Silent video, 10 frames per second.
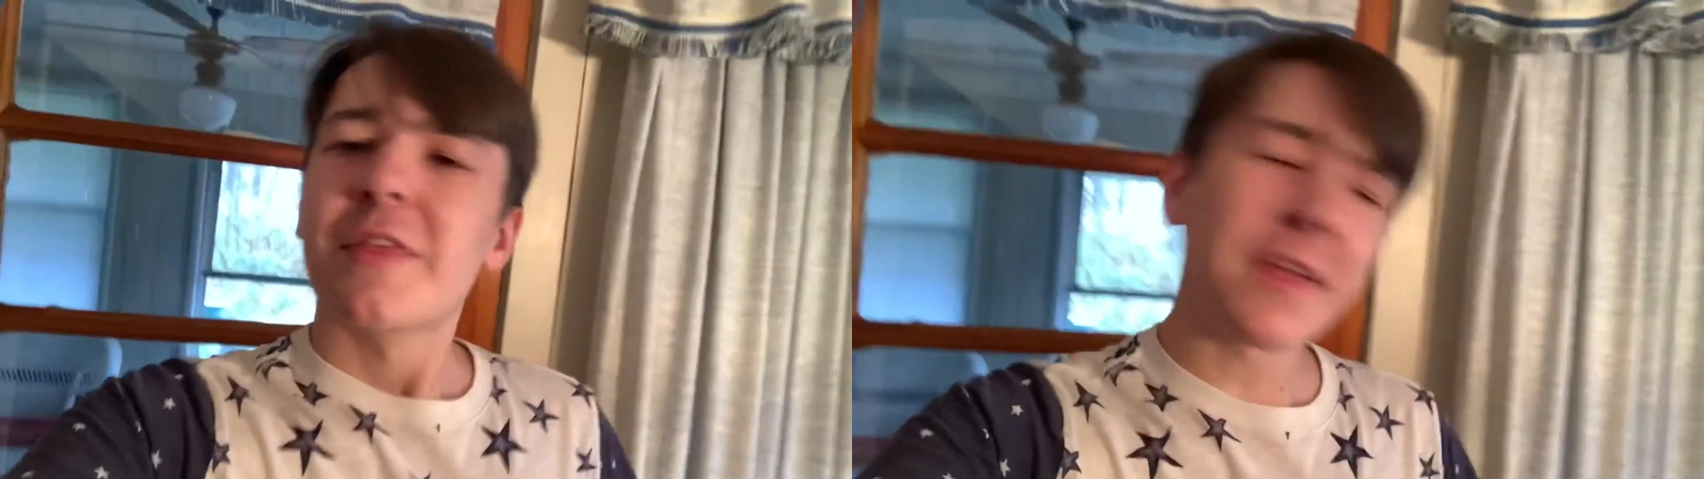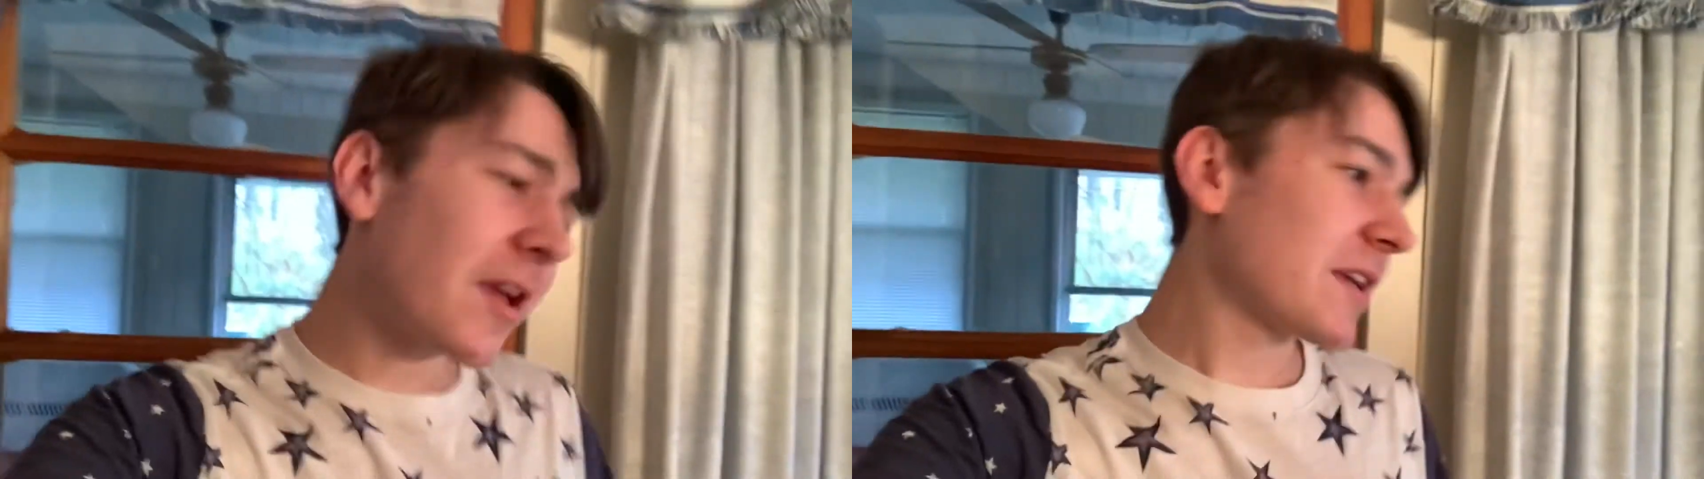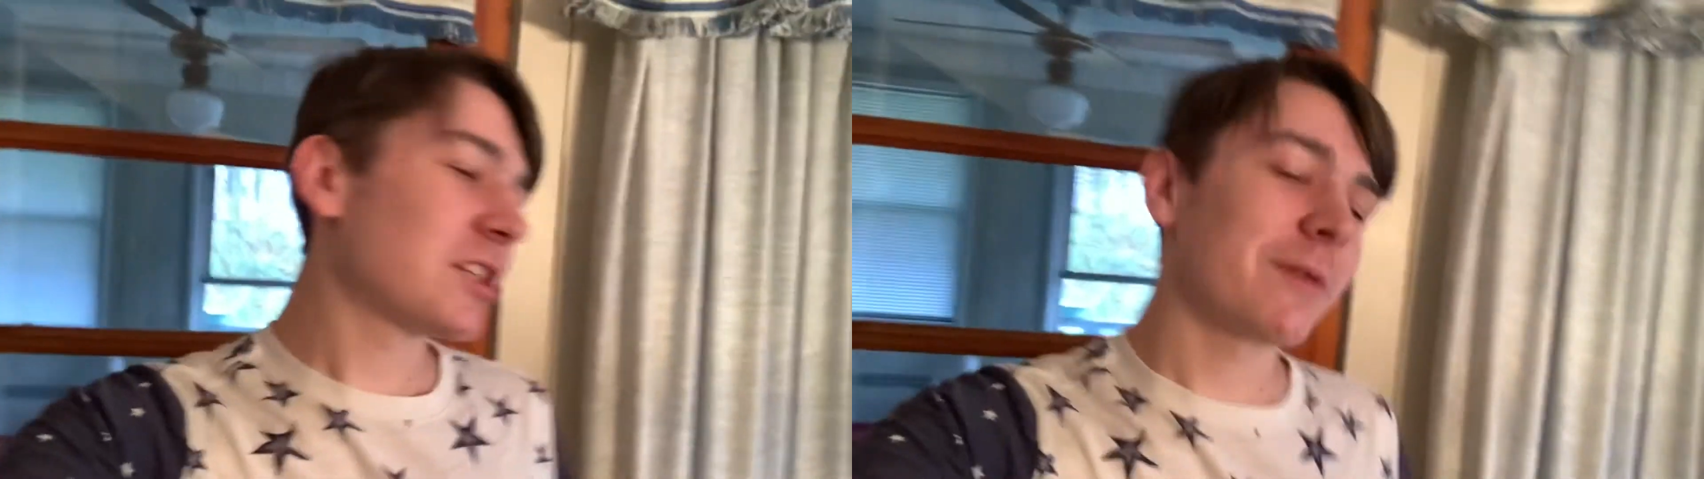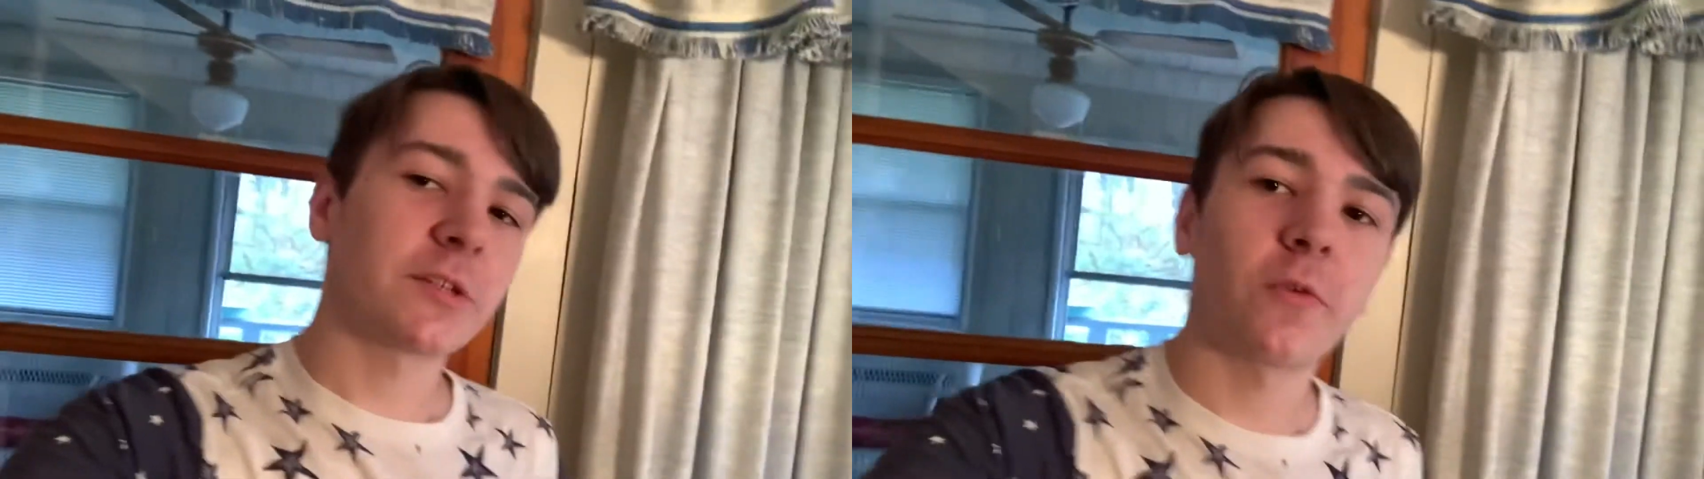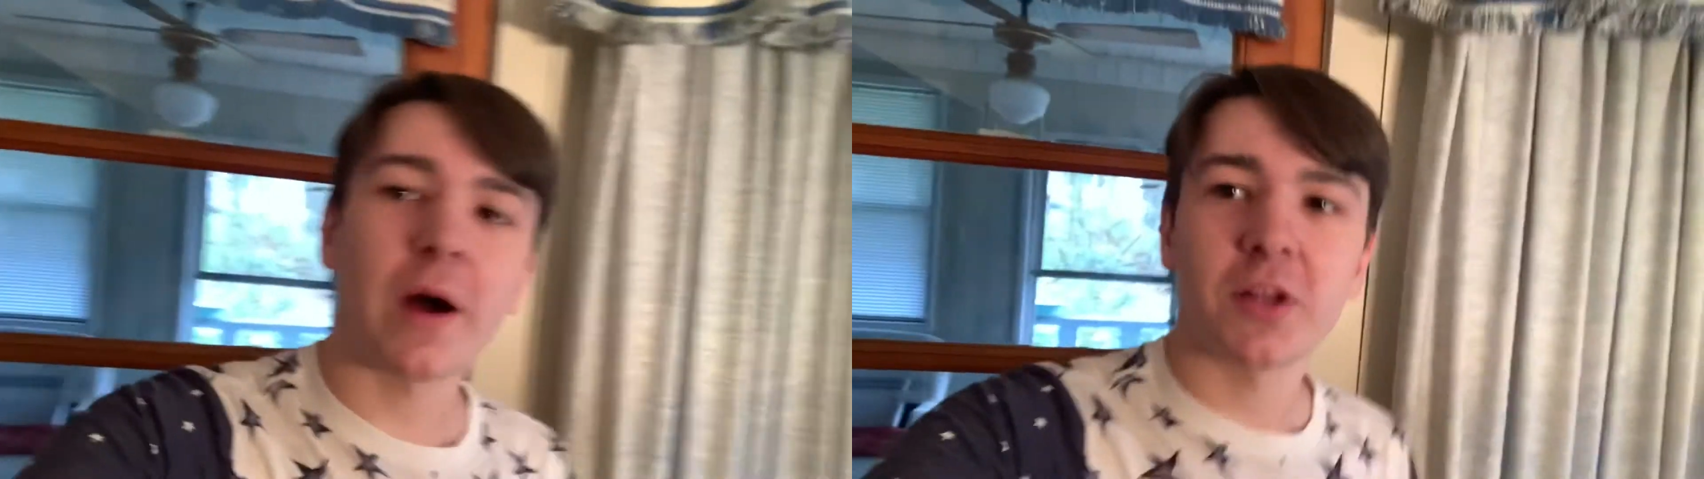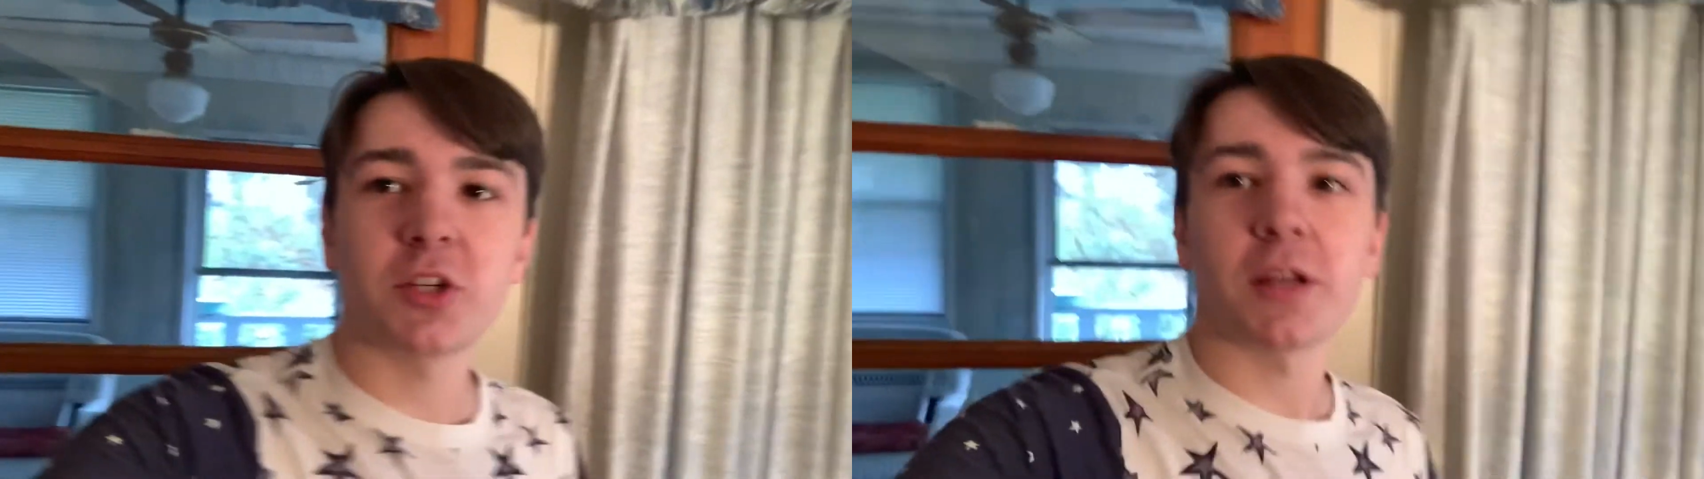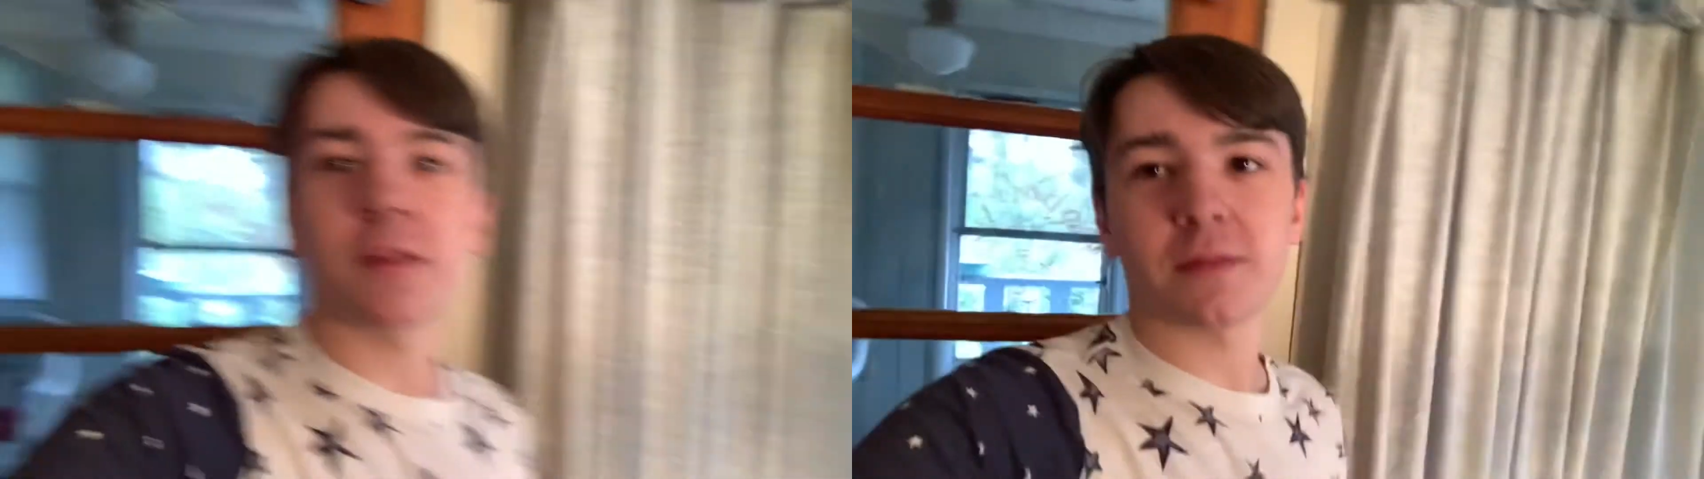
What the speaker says: you guys so much for watching